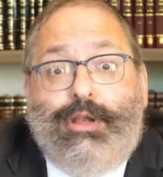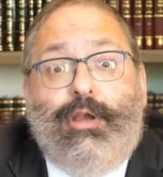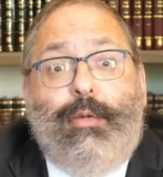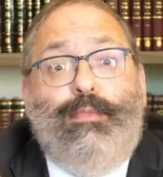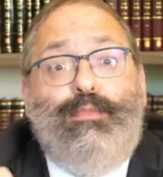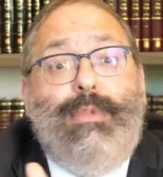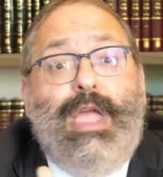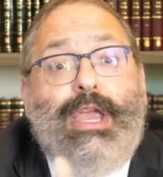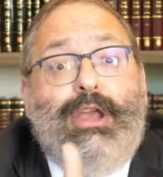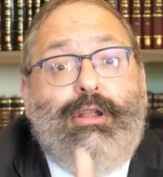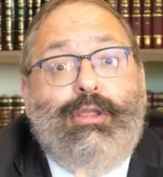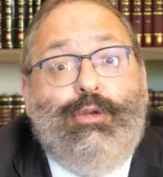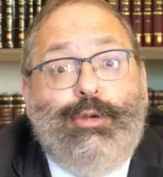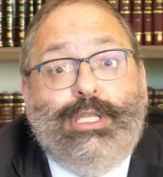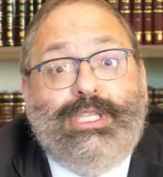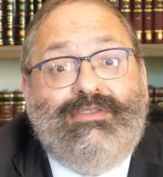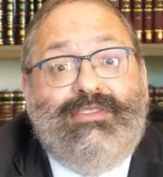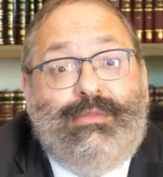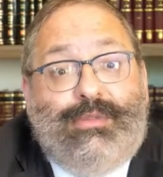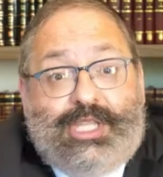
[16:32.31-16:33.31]
Reb Meir
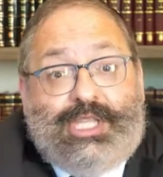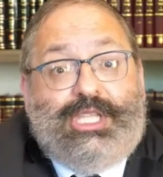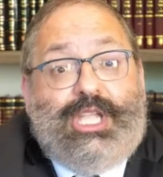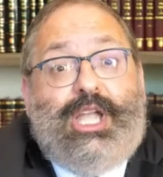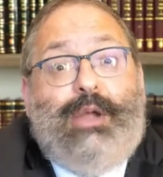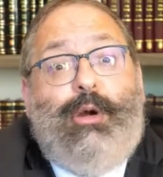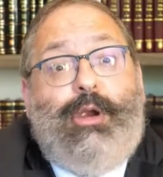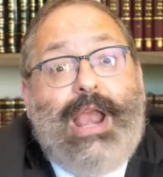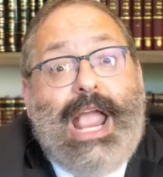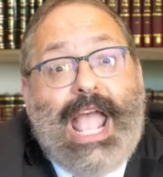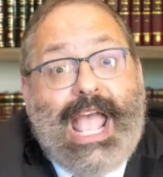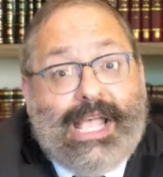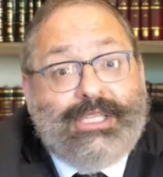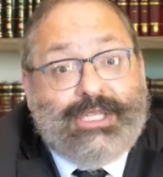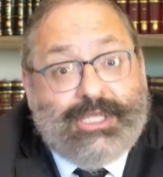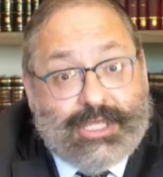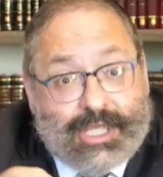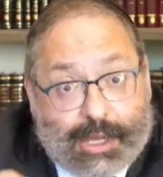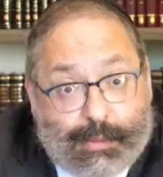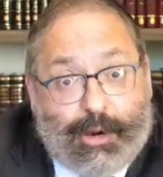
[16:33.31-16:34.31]
learns from this. The Gemara
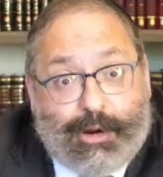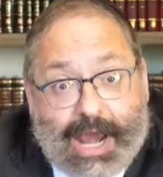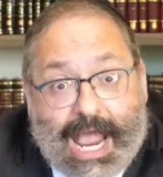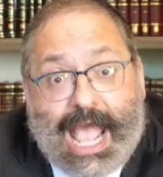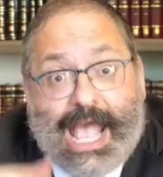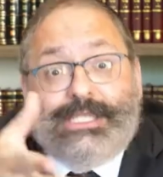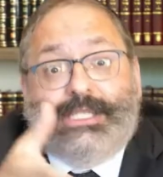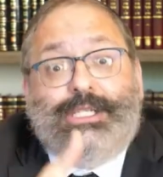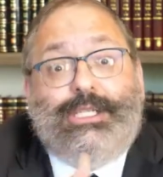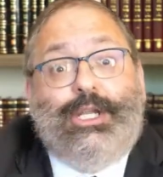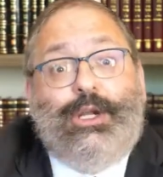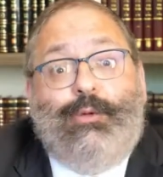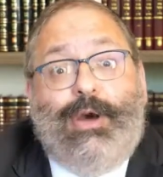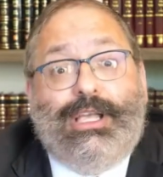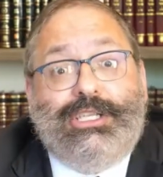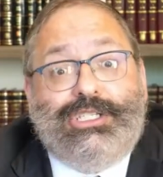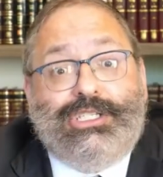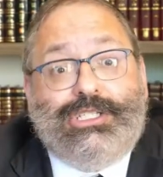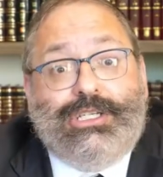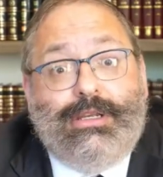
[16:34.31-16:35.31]
asks. The Gemara asks the
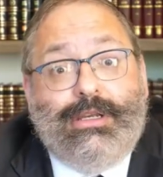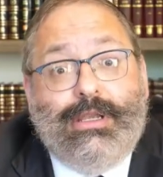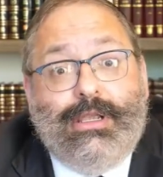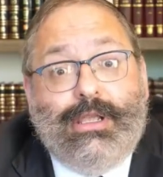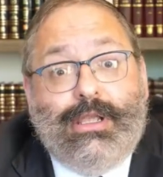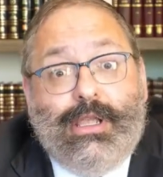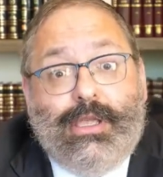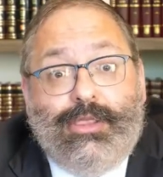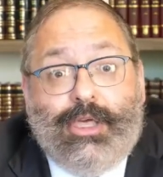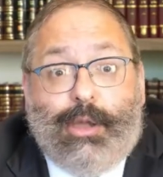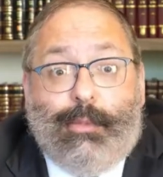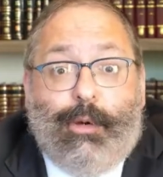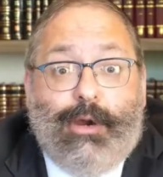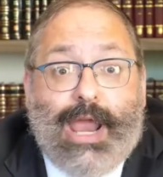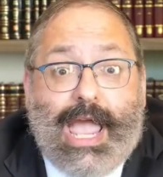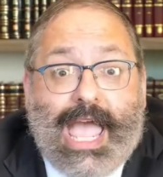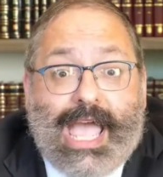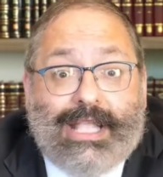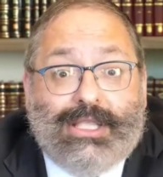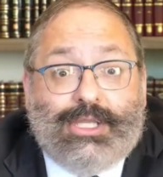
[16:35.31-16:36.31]
question. The
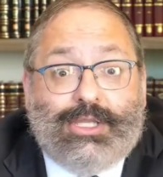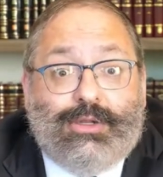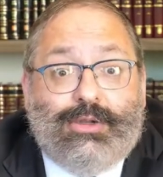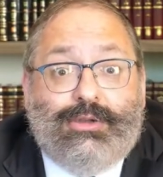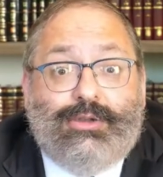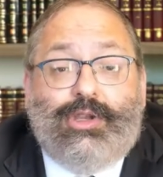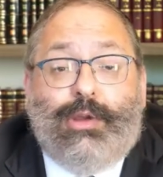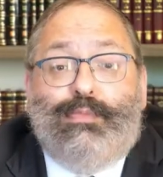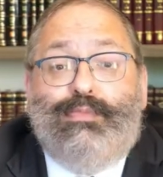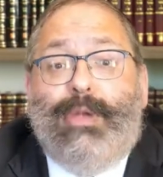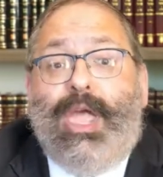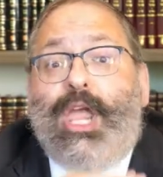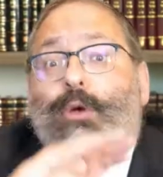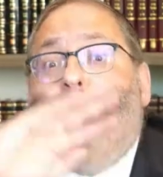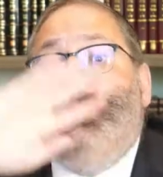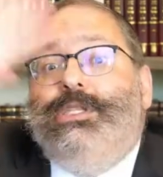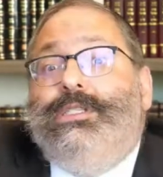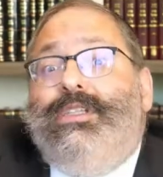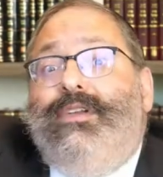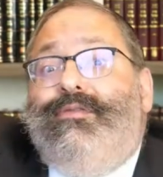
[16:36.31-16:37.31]
Gemara answers. Reb Meir
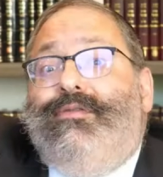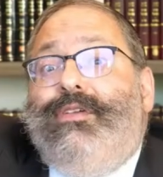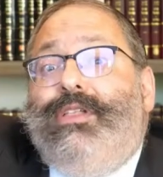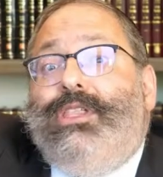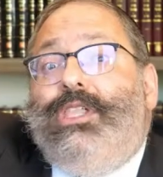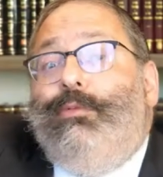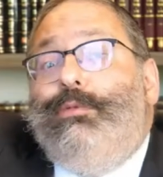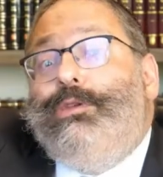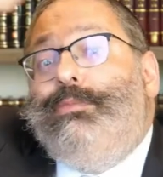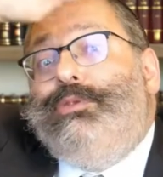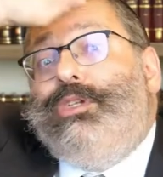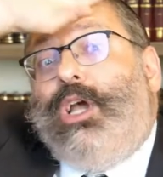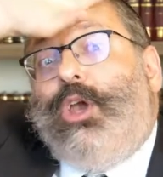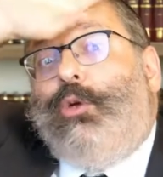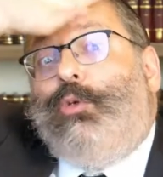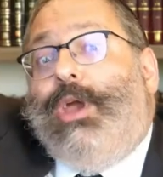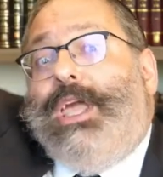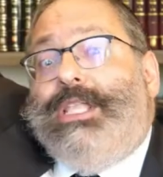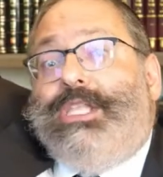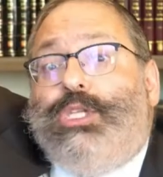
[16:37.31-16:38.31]
was different. He was a
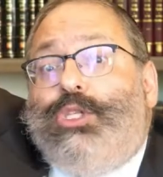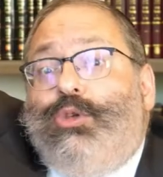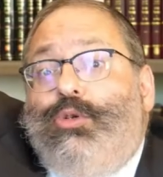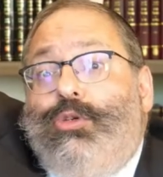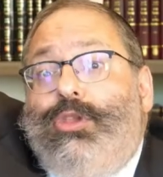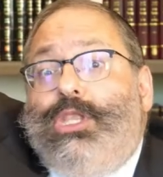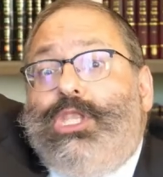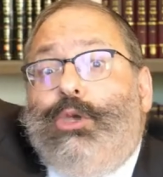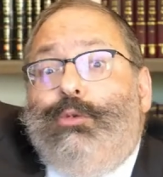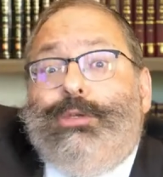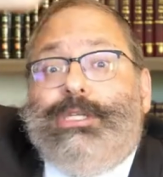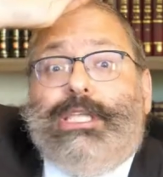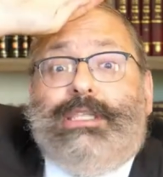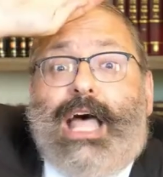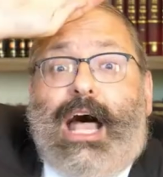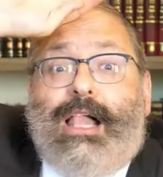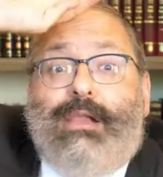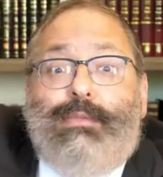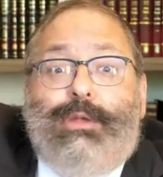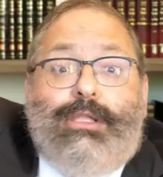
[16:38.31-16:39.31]
great student. He was a
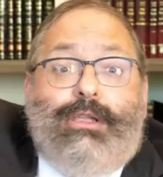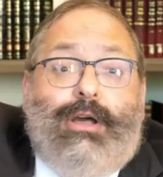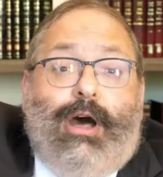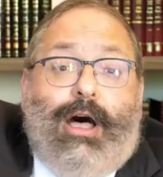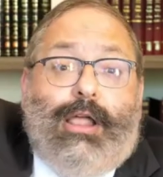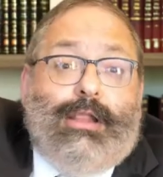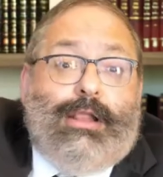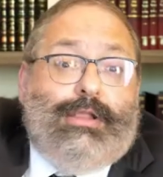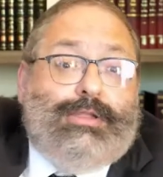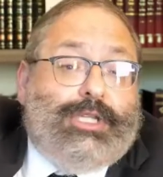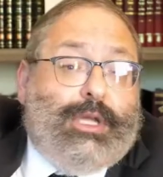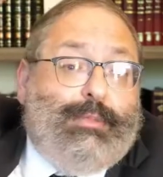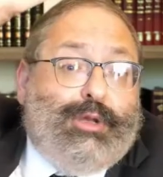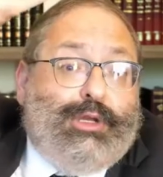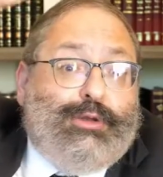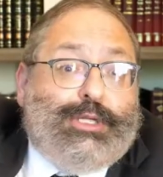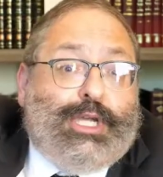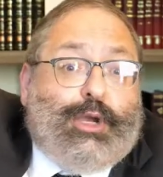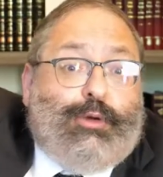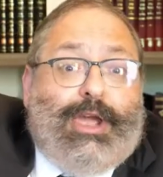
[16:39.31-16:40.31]
Talmud Gadol.
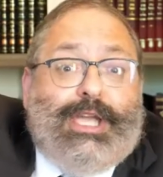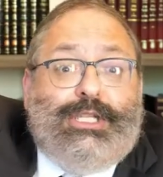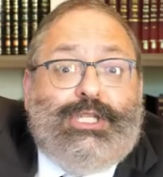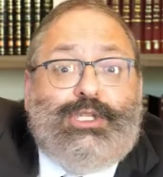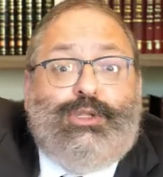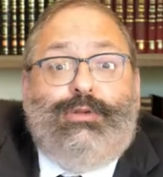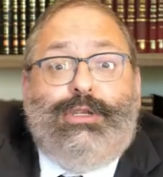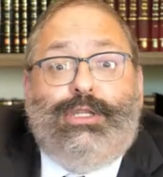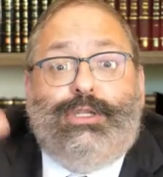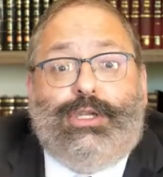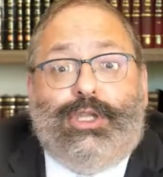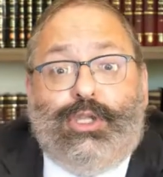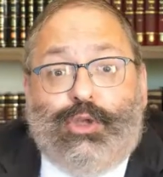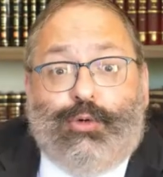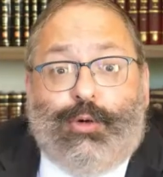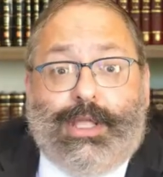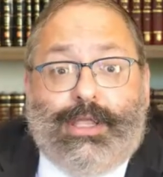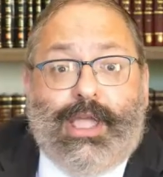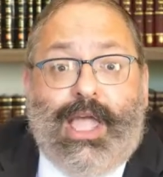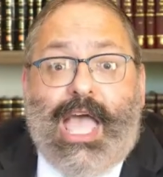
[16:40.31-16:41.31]
Somebody who's a great student can
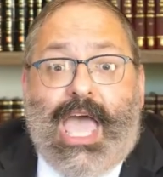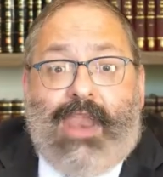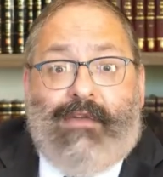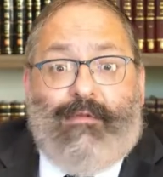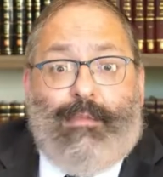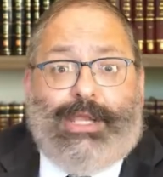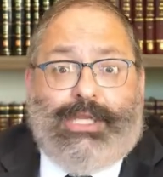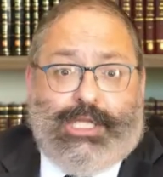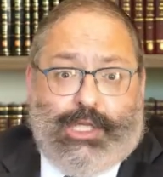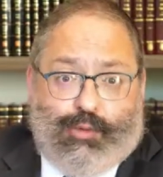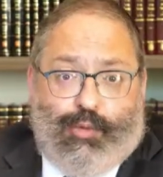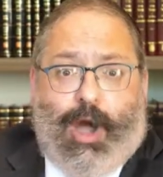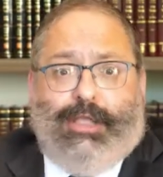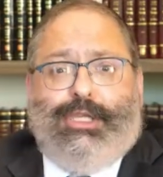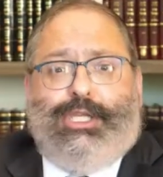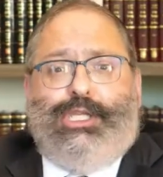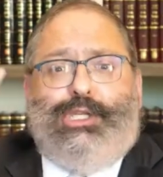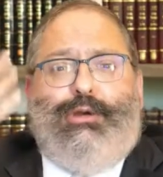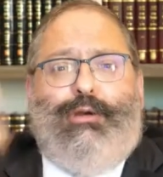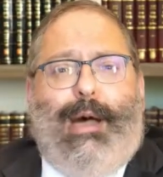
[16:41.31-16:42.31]
do it. Everybody says, why
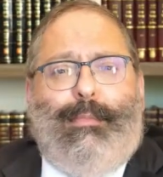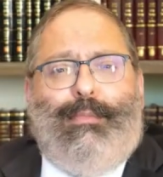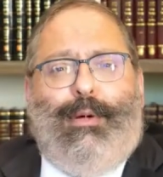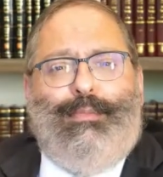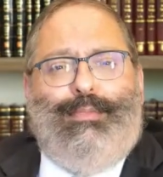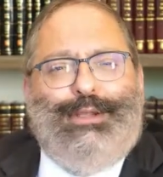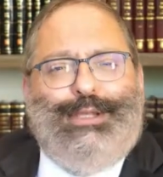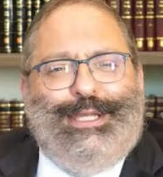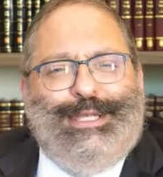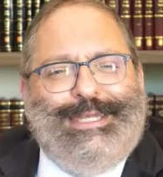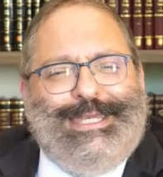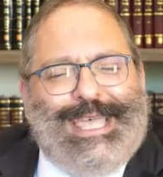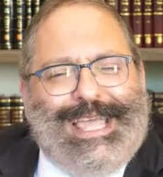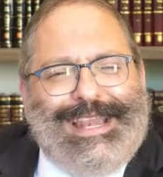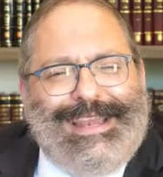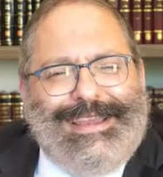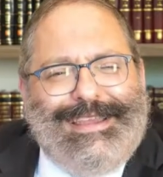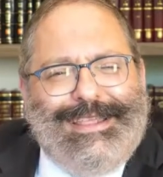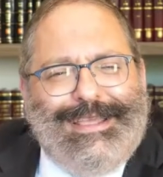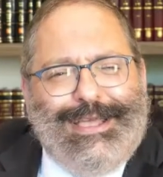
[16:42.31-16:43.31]
doesn't the Rambam put this
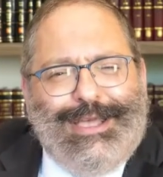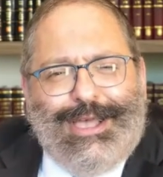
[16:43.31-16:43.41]
in?